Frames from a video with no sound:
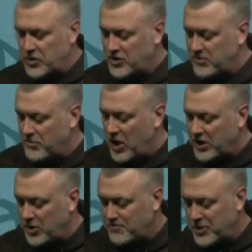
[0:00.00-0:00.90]
church in
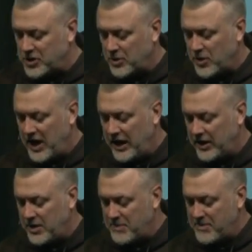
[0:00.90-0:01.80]
Montague, Prince Edward
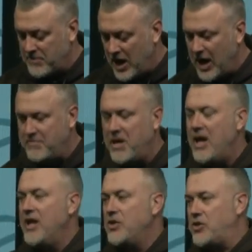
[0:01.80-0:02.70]
Island, and my mom
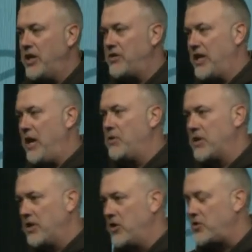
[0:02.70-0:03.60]
says that I was
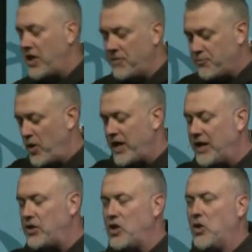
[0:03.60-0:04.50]
a little kid praying
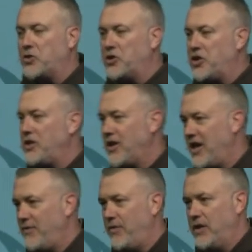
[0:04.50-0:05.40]
at the altar. She thought
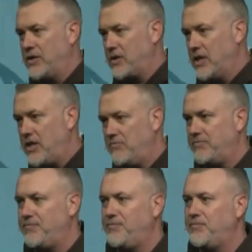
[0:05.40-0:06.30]
I fell asleep.
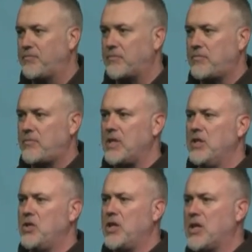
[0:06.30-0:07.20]

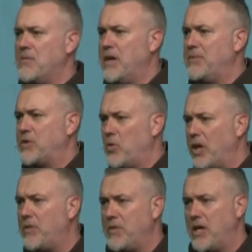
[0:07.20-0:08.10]
She'd come up to
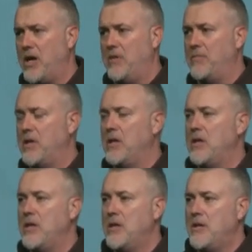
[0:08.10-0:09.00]
wake me up.
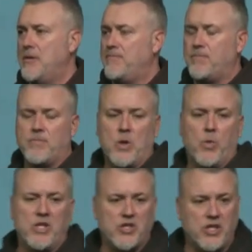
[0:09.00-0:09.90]

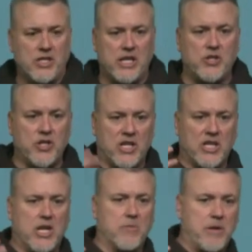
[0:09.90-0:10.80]
When she did, she could
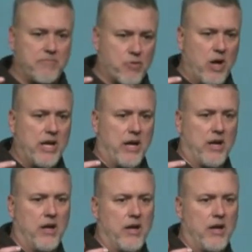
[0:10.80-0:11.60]
hear me praying.